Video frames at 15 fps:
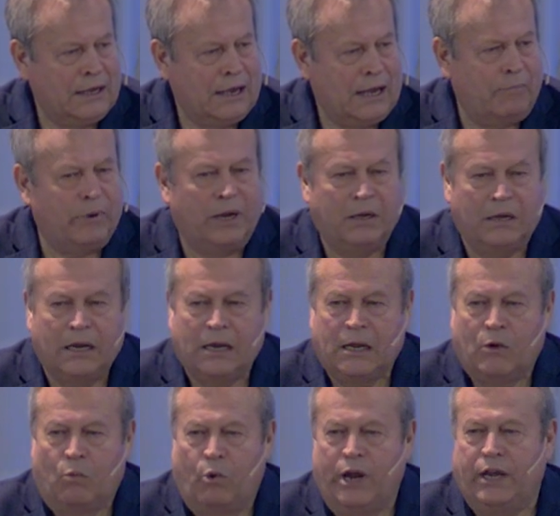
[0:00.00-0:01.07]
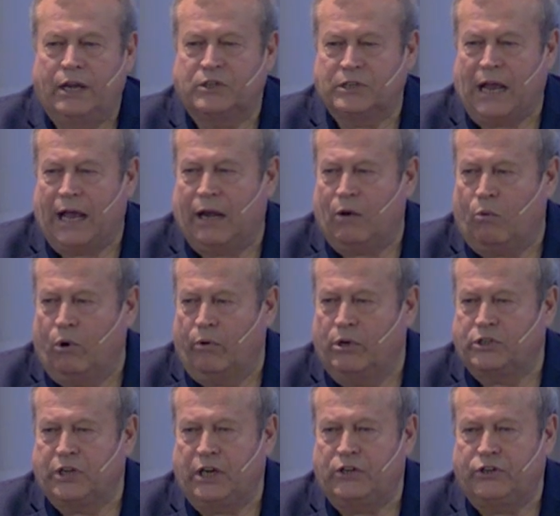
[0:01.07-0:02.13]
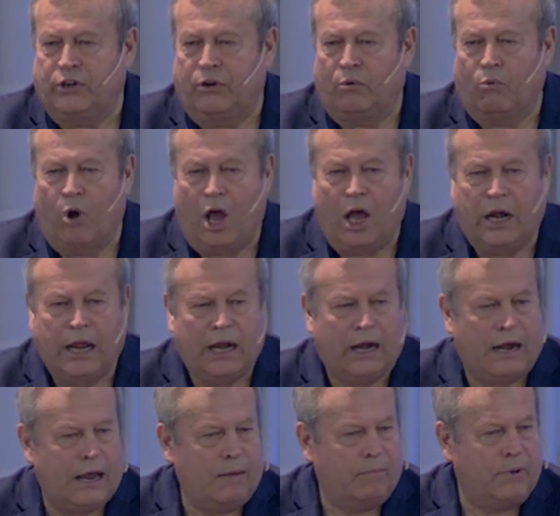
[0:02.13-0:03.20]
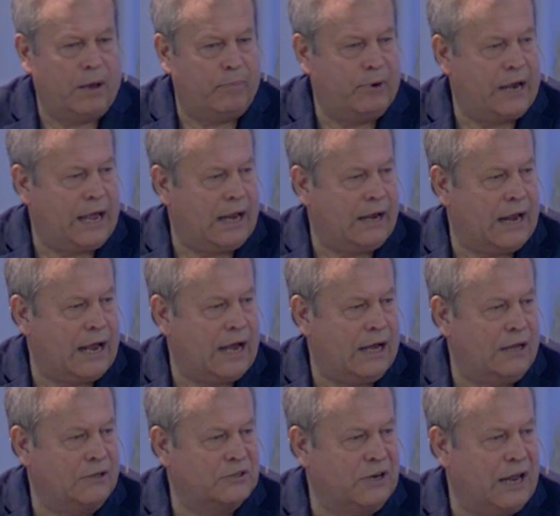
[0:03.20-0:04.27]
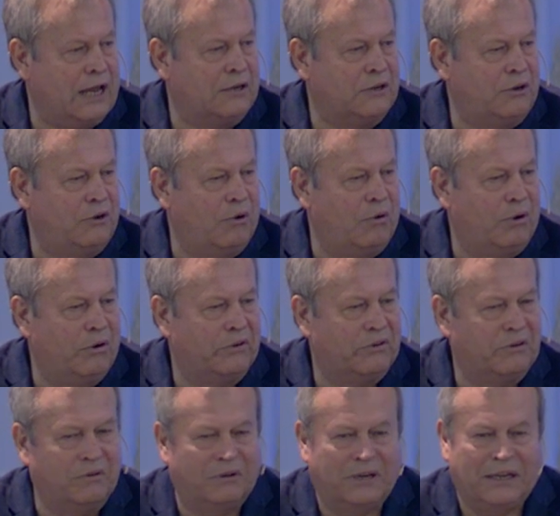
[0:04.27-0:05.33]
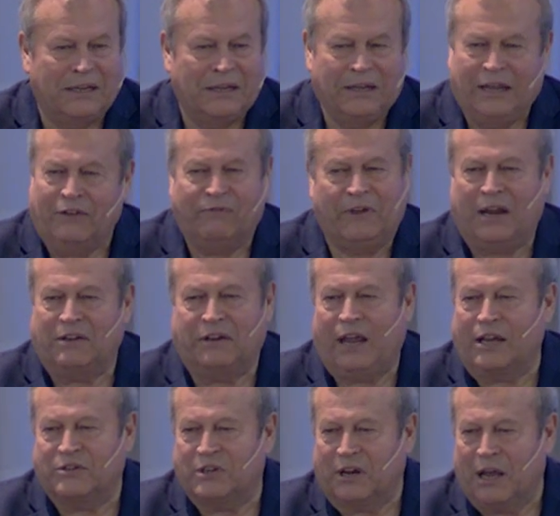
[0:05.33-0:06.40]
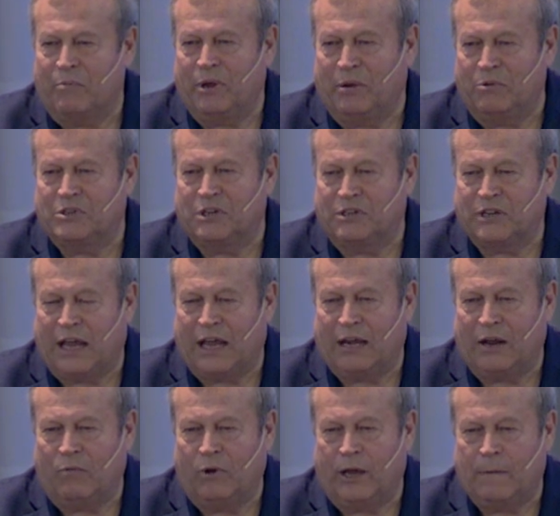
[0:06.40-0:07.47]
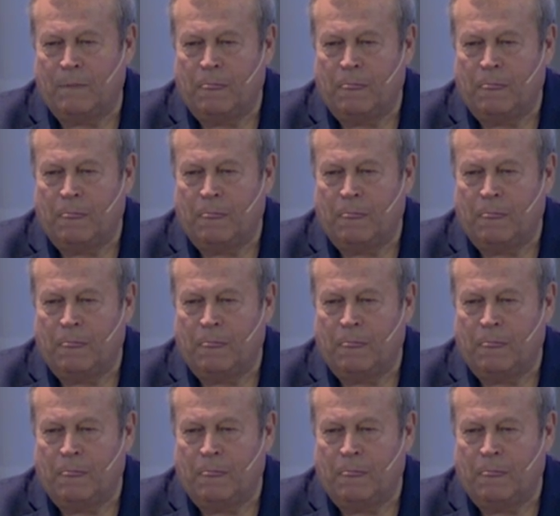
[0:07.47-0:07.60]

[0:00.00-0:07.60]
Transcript: I mean, we designed it where it was easy to run in and up and down the aisles and out the doors. And it's fantastic. I mean, it was designed that way.